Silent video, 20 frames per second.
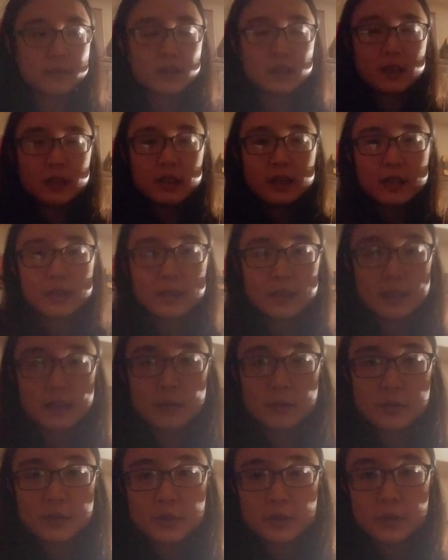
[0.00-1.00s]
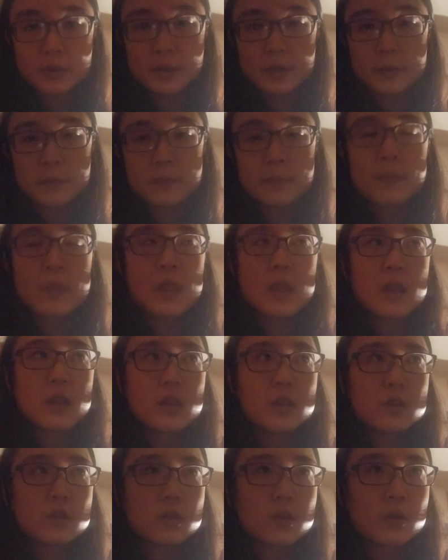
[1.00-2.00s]
eat it. That was your career.
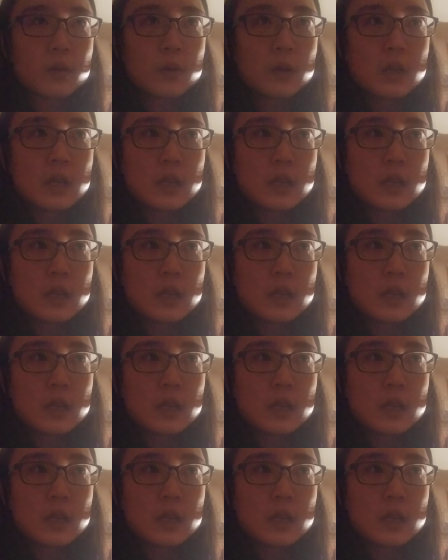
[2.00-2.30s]
So,